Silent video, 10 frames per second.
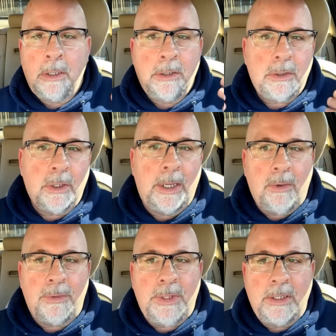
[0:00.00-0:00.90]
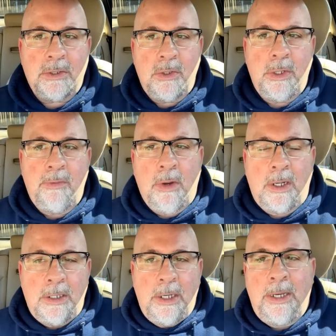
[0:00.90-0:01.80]
so you get all things
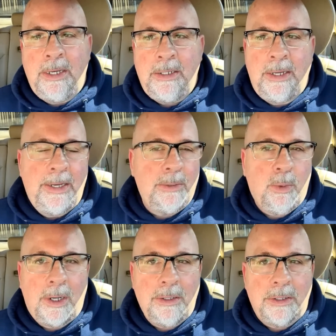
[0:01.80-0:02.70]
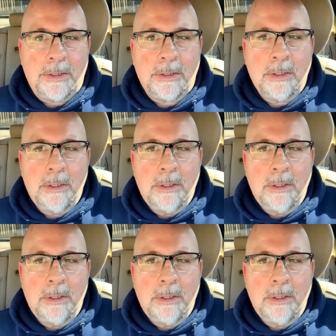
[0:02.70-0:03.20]
DutyRon and Ed Wallace